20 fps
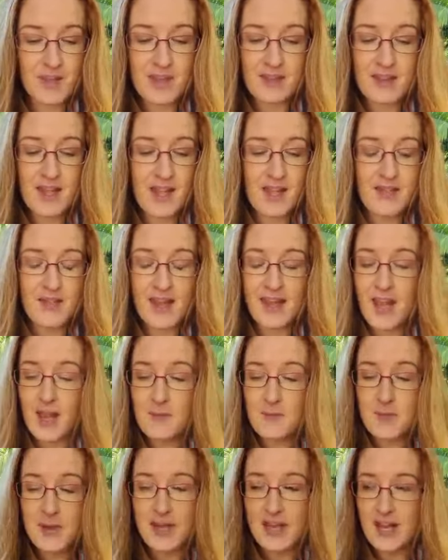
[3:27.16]
they
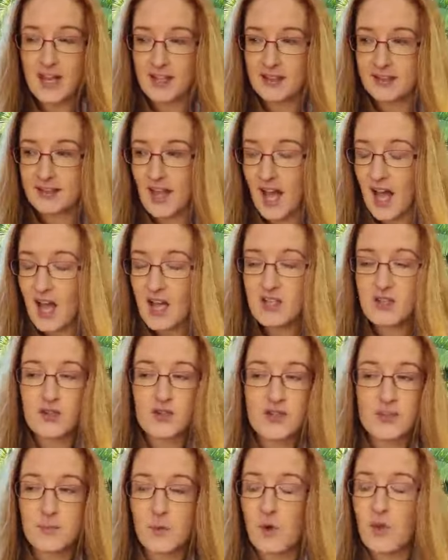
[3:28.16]
can be large
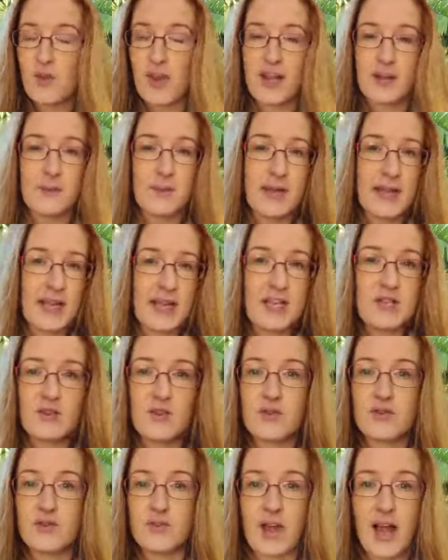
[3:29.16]
or small, they can be
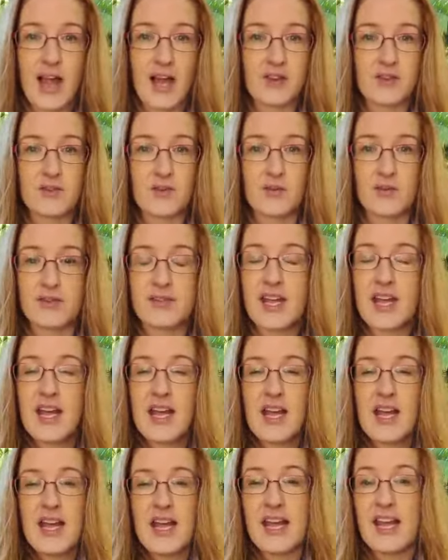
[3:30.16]
indoors or outdoors.
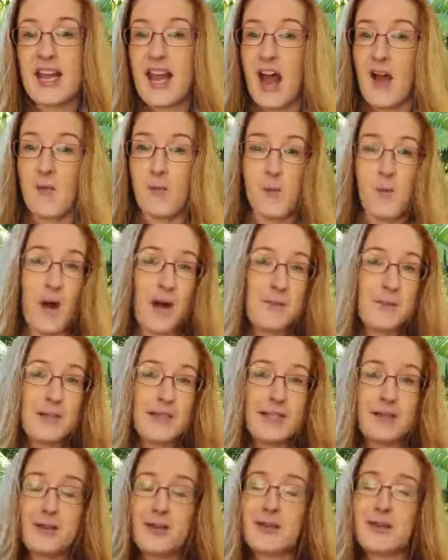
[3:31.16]
It can have one
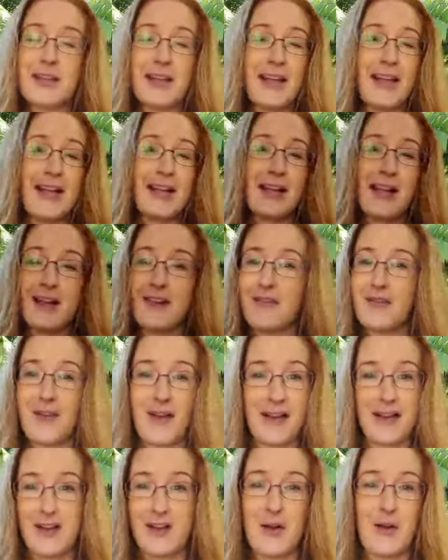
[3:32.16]
material, it can
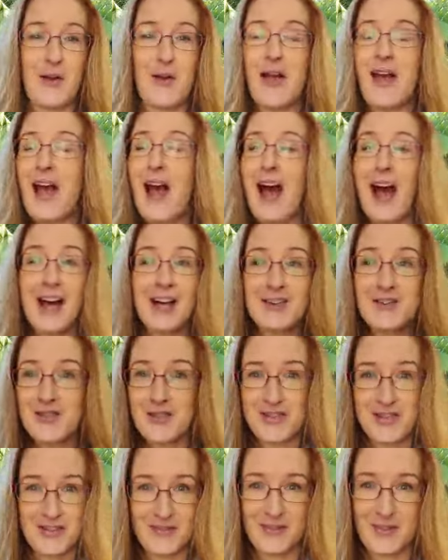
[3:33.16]
have,
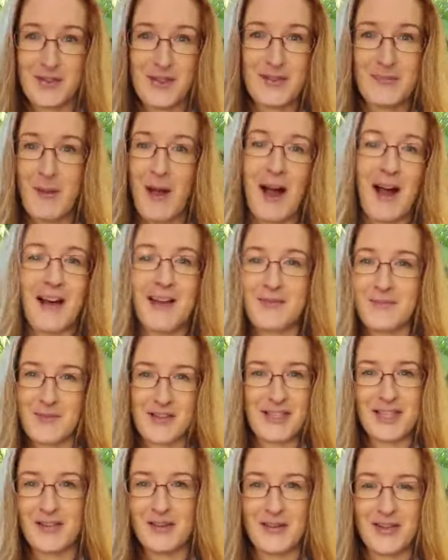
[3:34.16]
hundreds of loose part
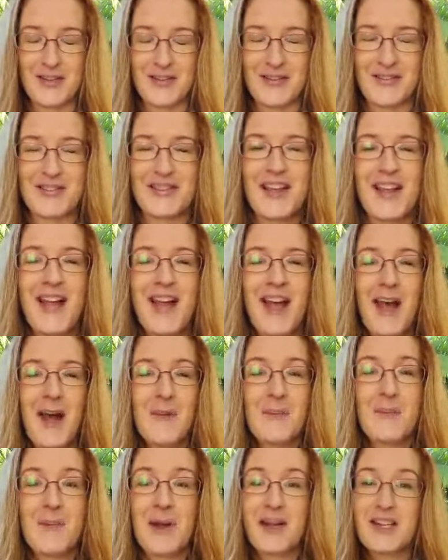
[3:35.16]
materials,
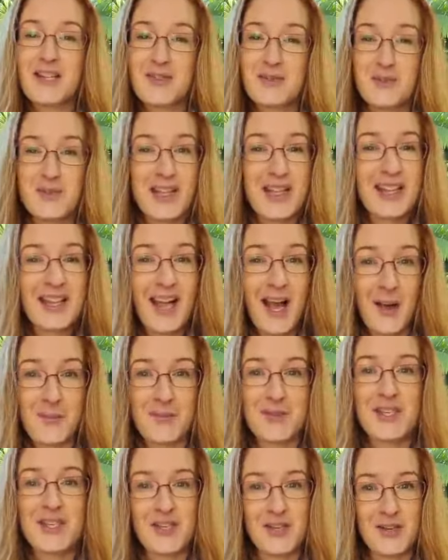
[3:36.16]
but it's really
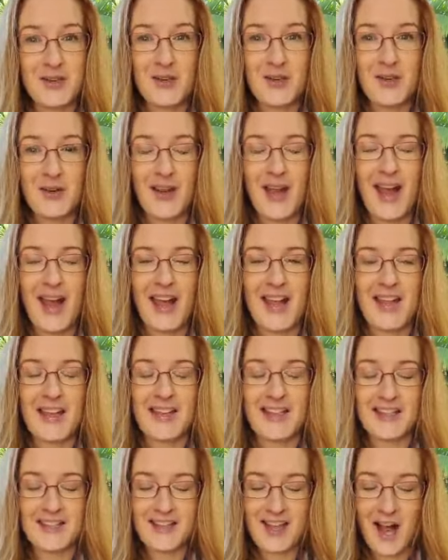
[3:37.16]
up to you.
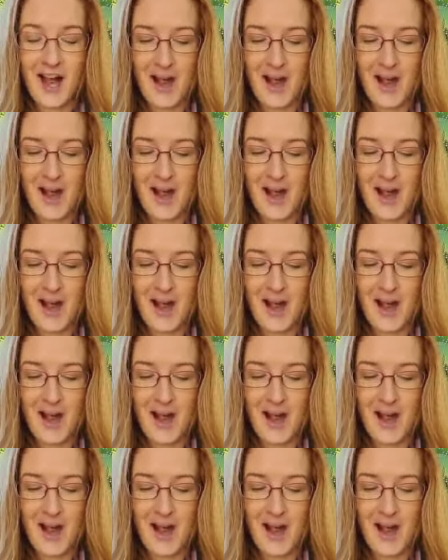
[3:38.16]
And